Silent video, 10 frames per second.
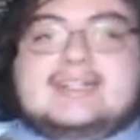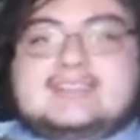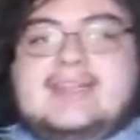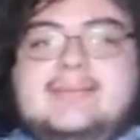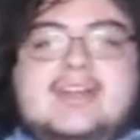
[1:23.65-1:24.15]

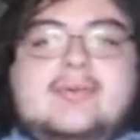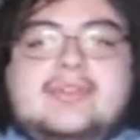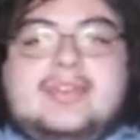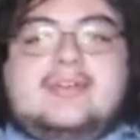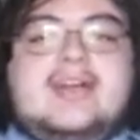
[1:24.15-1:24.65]
Same thing
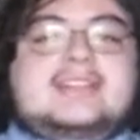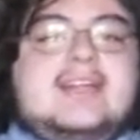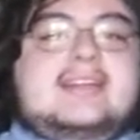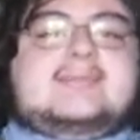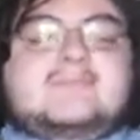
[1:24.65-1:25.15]
with a thrust.
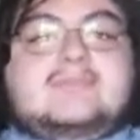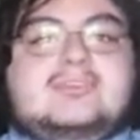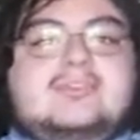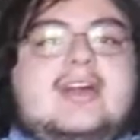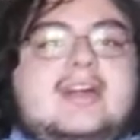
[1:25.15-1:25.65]
I can
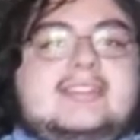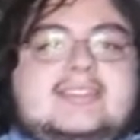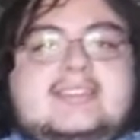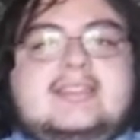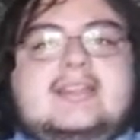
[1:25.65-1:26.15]

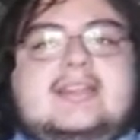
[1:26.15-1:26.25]
thrust